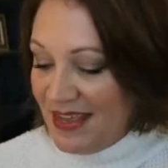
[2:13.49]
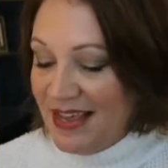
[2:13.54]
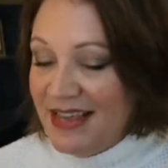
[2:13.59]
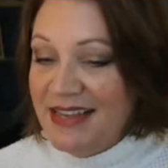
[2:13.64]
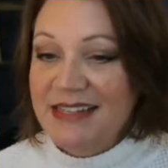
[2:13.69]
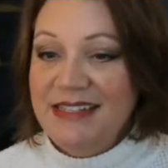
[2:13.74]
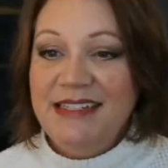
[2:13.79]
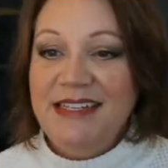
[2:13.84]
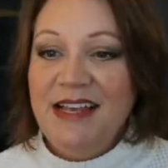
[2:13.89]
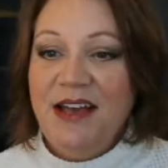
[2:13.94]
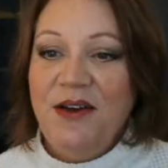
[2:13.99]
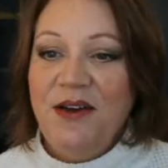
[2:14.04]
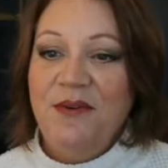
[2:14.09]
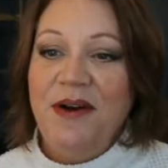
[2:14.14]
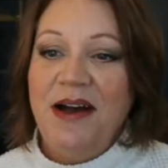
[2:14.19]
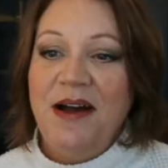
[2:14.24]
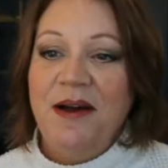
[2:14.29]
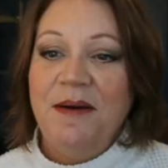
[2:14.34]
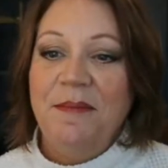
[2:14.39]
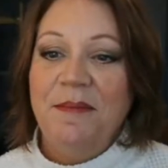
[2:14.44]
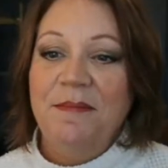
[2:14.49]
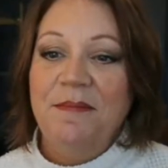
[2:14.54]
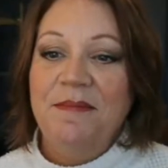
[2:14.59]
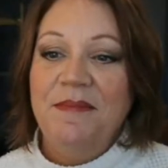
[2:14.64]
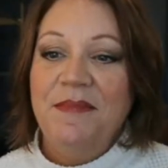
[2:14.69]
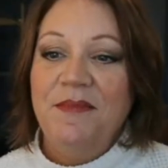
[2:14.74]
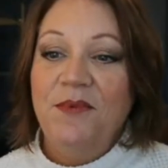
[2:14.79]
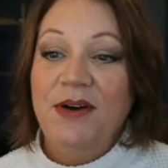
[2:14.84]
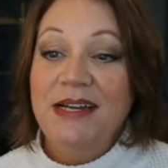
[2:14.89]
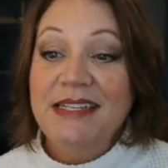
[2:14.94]
So
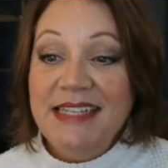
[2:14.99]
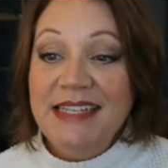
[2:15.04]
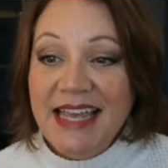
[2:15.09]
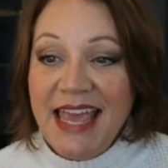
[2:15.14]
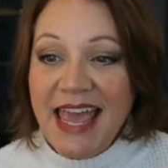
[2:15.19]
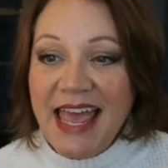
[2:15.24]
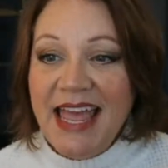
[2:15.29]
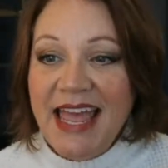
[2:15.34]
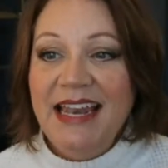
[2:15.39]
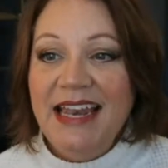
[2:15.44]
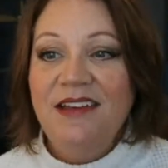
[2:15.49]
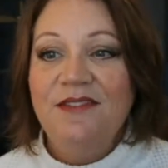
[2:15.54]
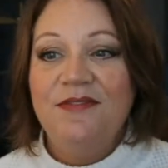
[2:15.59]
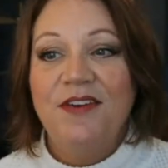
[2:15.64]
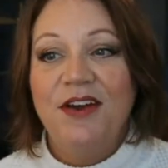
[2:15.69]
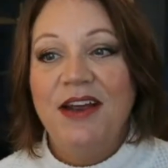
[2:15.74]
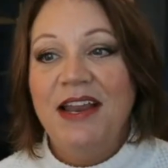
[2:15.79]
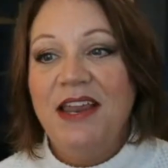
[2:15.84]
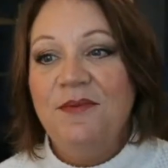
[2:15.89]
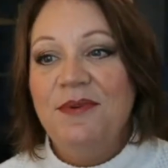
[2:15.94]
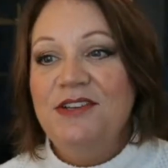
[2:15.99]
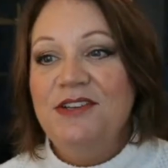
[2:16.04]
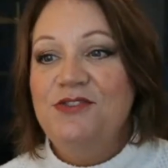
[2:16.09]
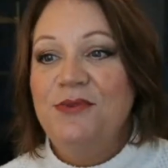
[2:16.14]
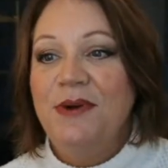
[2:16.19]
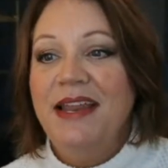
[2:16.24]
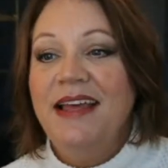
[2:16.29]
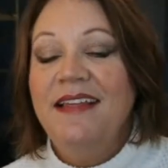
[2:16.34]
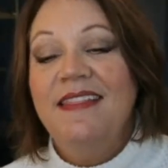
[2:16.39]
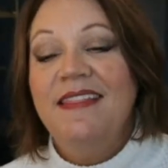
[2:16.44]
once again, for anyone
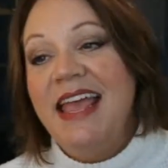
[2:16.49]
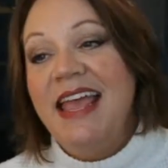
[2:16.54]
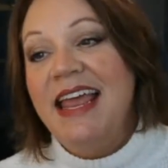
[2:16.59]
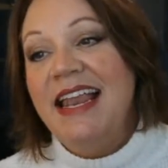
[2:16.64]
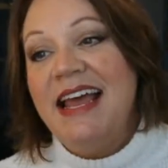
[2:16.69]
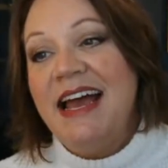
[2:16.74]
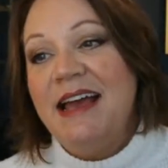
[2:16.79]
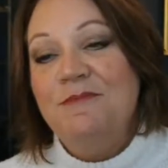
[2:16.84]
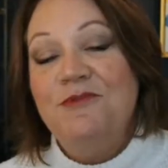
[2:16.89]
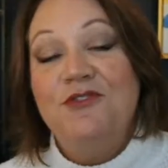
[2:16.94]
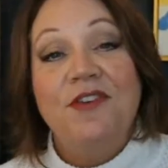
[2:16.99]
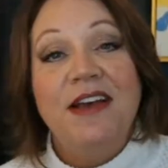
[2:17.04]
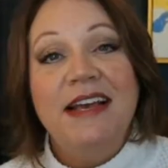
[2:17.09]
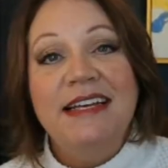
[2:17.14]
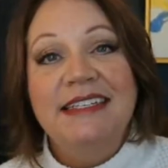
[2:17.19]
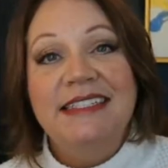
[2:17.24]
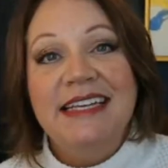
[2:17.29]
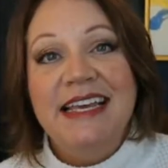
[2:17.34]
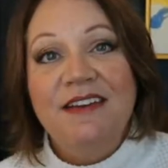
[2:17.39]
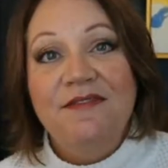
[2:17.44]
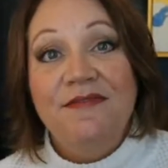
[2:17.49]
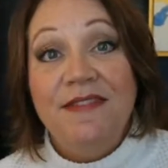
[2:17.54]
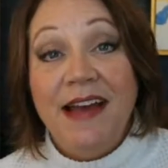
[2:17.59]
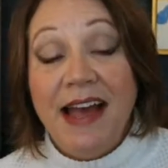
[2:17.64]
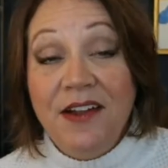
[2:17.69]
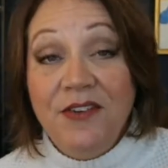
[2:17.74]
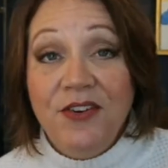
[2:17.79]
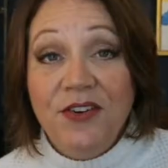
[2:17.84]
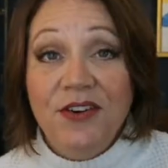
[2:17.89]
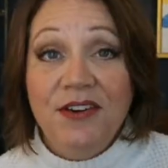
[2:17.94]
joining late, I'm Tracy,
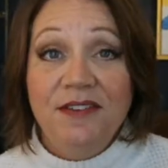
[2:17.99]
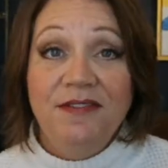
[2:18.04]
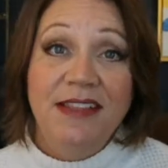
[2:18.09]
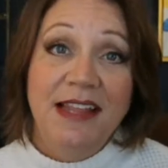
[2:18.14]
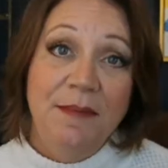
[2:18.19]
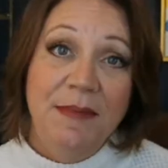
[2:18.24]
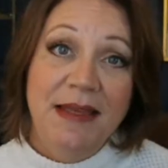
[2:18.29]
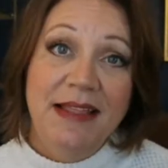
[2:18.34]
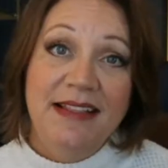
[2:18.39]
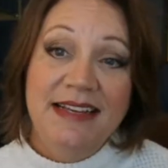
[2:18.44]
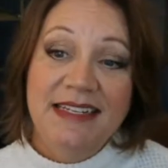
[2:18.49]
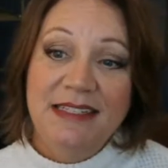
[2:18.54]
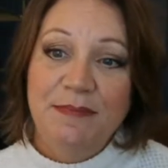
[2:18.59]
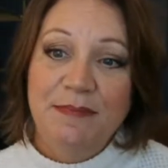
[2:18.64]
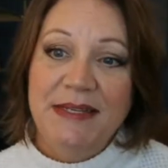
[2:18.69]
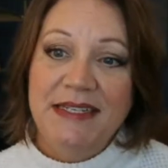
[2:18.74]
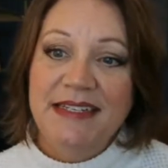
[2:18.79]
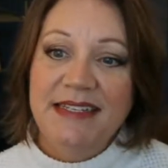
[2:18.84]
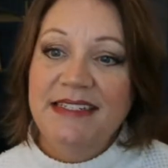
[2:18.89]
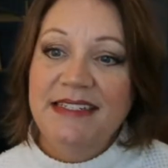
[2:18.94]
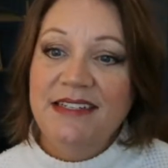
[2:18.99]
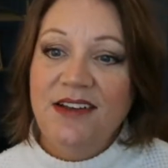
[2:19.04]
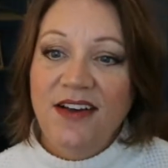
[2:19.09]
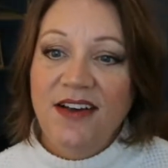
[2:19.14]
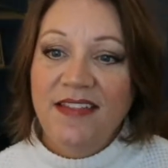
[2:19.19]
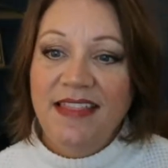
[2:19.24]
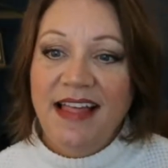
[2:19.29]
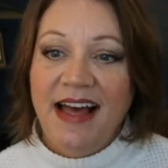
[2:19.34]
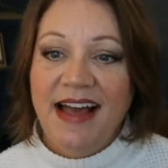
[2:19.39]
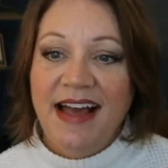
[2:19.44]
founder of Limitless Business
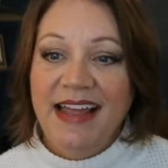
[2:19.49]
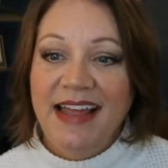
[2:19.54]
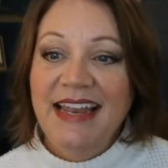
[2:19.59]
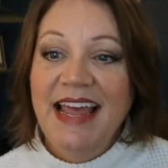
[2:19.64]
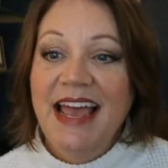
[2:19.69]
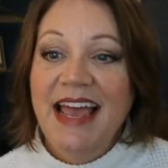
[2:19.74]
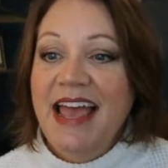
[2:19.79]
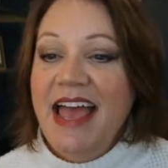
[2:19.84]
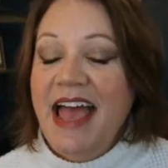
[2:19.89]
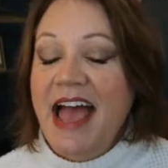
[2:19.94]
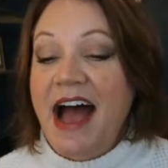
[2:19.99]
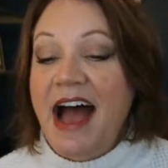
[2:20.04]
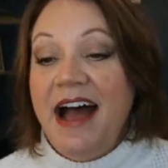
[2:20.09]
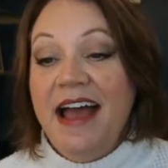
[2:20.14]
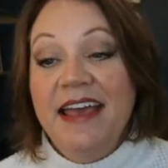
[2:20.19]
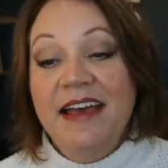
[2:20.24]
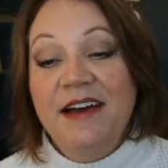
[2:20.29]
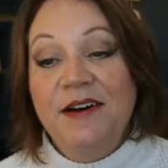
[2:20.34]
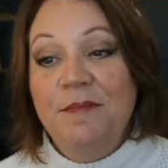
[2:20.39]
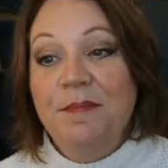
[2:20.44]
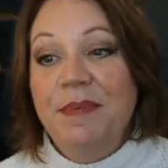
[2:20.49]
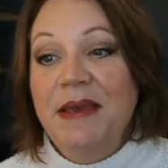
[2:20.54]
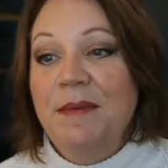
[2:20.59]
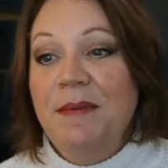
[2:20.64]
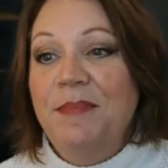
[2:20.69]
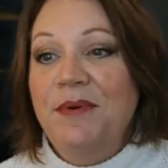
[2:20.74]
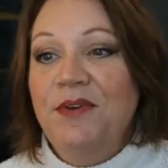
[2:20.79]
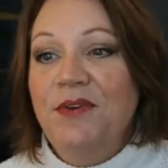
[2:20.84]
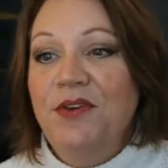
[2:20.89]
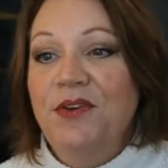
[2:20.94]
Online. I help
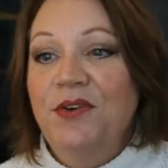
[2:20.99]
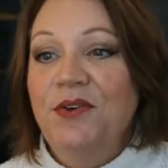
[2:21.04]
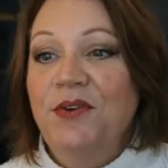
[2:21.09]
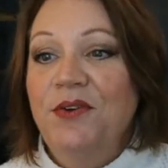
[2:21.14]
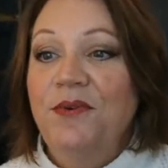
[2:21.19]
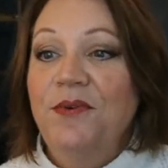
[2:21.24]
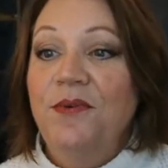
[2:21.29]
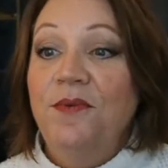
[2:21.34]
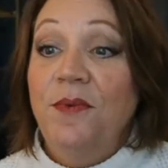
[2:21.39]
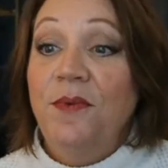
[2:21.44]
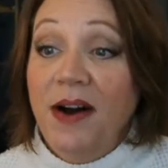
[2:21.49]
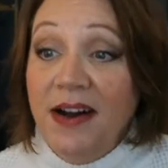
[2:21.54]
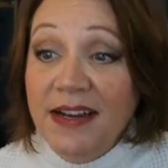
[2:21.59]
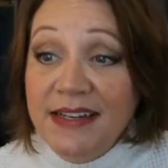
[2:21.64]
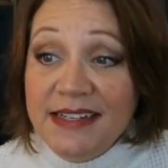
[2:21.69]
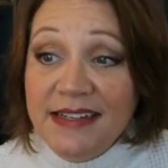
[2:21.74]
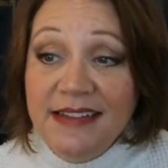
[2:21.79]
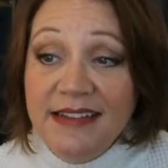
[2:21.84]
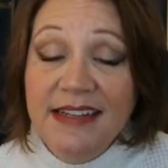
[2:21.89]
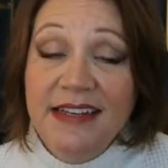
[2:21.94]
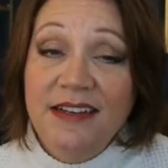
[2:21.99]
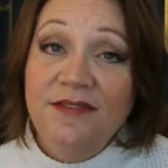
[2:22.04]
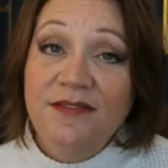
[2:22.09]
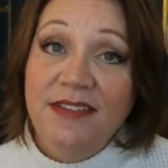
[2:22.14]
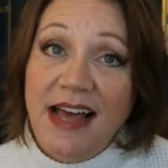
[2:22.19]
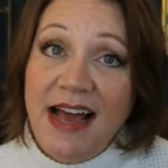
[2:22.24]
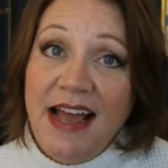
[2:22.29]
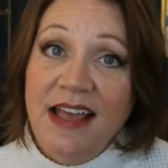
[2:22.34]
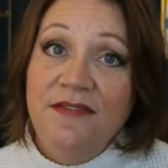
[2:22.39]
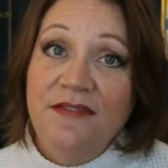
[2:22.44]
people who want to live
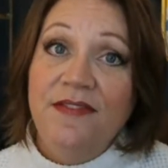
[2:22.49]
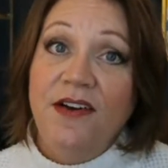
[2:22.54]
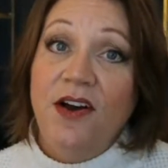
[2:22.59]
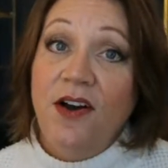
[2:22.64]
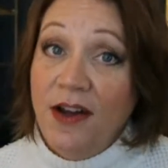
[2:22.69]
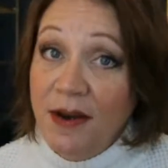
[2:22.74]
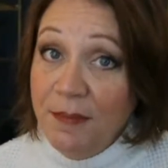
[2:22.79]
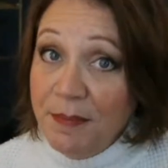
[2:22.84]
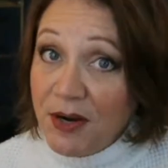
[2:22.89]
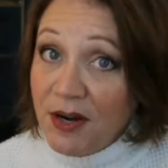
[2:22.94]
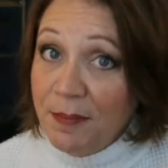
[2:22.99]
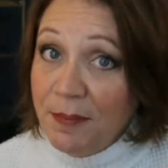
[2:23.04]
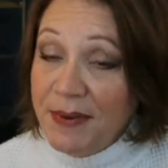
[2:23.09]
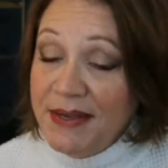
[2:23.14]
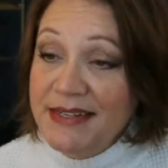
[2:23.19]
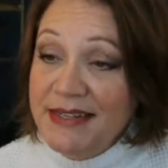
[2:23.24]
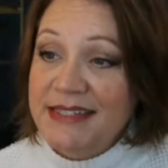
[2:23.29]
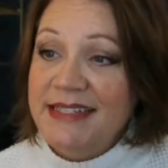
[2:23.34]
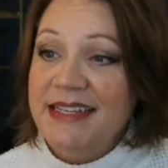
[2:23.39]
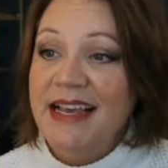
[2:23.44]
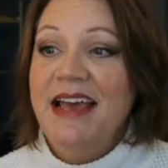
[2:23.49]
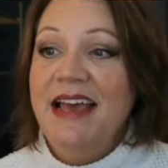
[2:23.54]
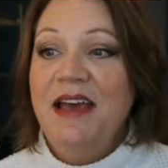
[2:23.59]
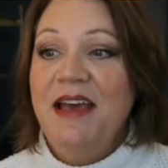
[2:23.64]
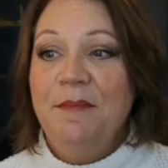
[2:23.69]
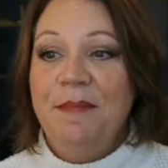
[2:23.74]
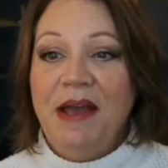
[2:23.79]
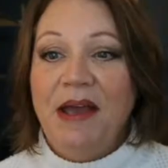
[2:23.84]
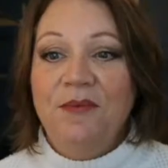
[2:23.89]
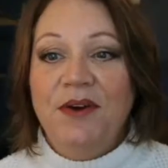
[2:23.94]
life on purpose
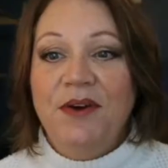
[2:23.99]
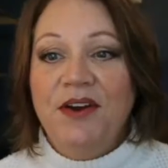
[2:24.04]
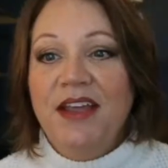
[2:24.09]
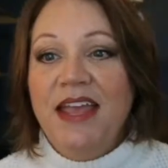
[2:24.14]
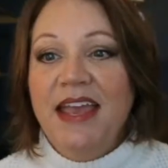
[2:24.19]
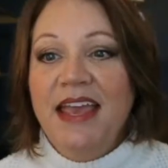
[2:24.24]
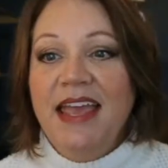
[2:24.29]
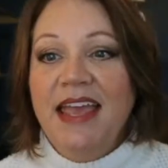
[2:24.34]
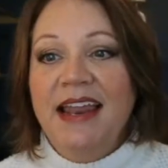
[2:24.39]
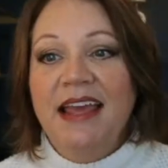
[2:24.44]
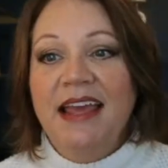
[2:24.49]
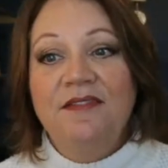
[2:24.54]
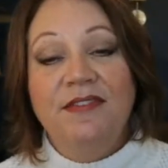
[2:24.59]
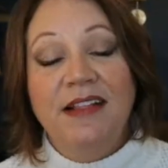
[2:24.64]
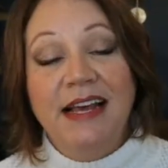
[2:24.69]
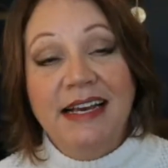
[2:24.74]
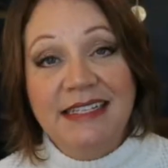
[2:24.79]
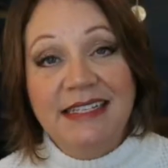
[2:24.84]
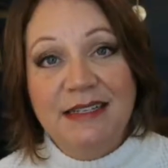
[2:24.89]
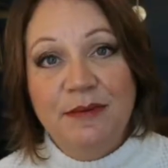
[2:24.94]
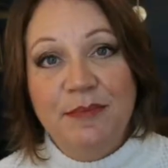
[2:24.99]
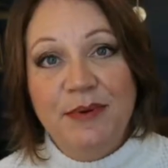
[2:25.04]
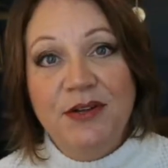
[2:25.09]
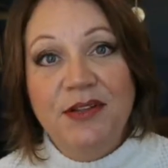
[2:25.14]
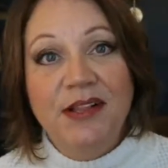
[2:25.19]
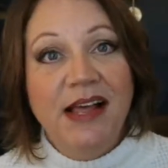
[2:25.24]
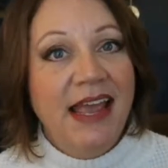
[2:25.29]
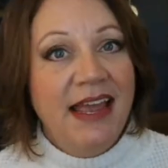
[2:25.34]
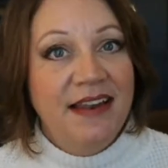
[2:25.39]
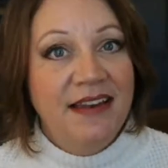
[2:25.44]
by working in a
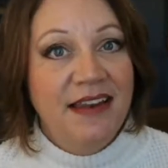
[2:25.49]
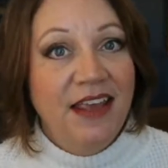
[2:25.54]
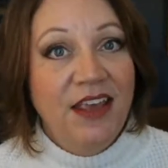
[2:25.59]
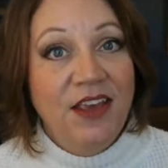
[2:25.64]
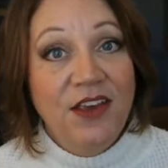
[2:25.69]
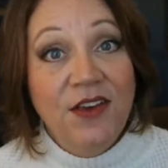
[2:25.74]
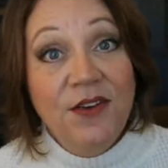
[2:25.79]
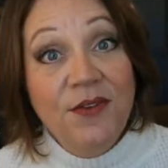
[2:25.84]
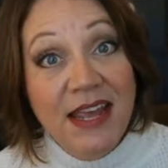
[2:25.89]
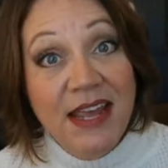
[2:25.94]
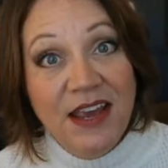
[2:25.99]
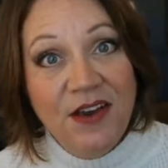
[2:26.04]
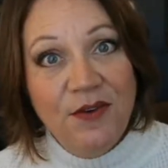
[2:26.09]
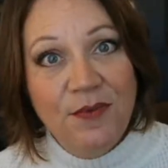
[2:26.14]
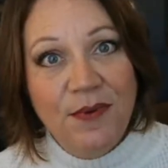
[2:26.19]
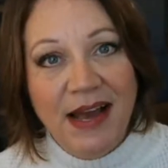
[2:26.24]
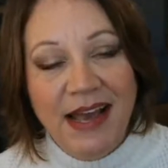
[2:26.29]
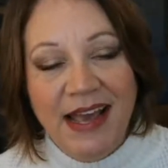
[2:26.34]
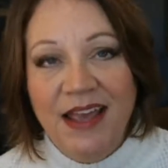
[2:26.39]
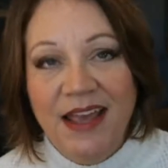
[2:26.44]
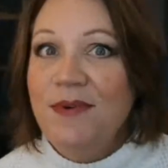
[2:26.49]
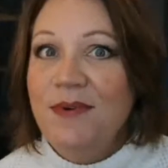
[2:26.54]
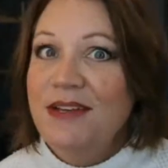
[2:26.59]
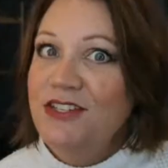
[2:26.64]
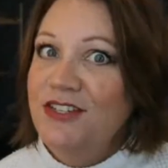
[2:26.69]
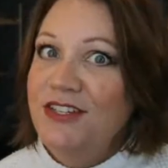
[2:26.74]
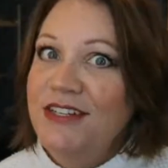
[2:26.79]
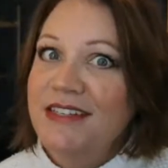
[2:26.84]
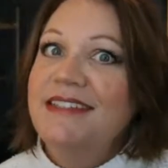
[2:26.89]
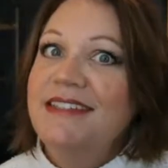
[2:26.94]
flexible and unique way,
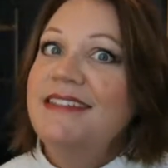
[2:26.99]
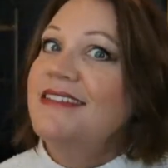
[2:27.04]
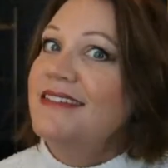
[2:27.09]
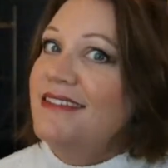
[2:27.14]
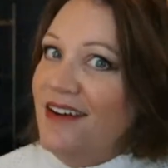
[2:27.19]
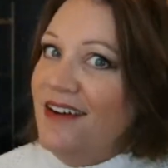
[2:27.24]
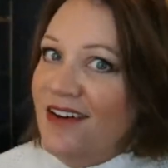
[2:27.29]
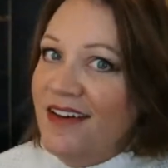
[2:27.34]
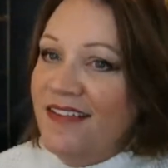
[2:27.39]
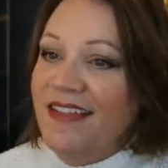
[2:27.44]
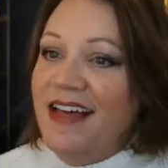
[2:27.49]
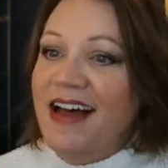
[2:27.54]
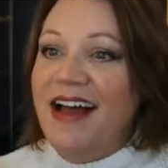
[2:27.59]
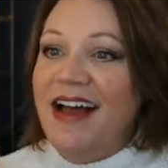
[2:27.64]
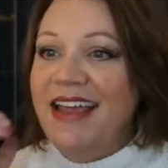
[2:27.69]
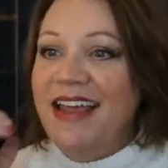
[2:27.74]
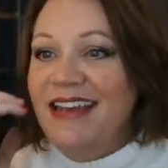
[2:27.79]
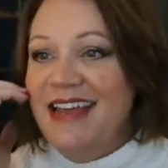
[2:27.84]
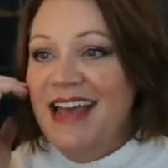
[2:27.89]
which is online.